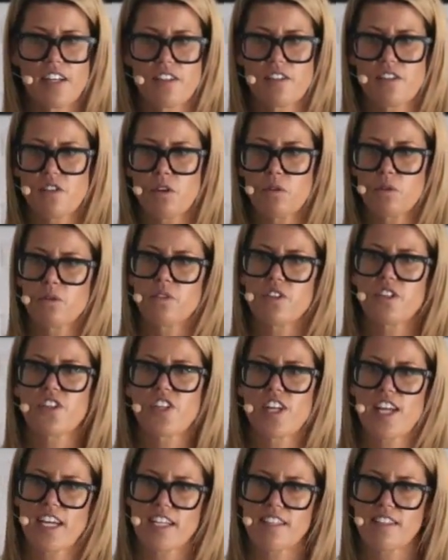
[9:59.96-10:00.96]
I sold the
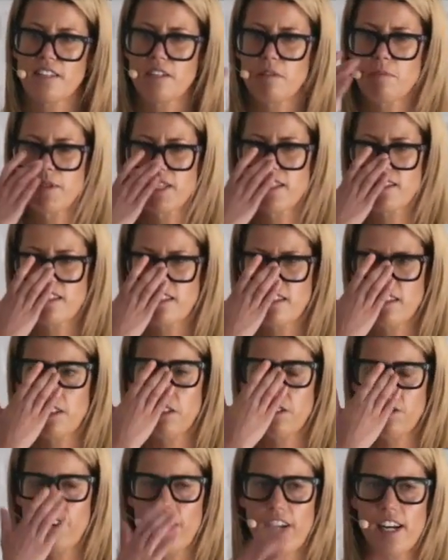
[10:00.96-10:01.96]
shares in the business in
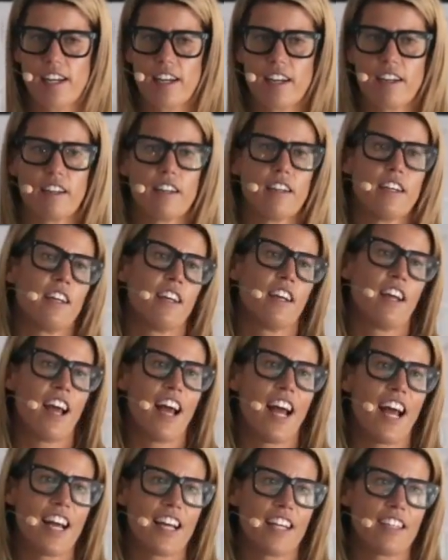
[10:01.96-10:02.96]
Australia
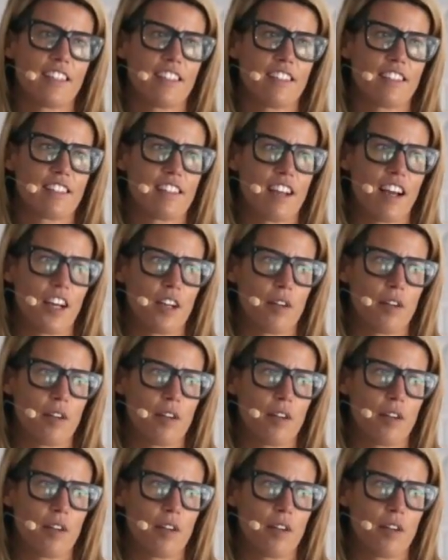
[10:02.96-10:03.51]
And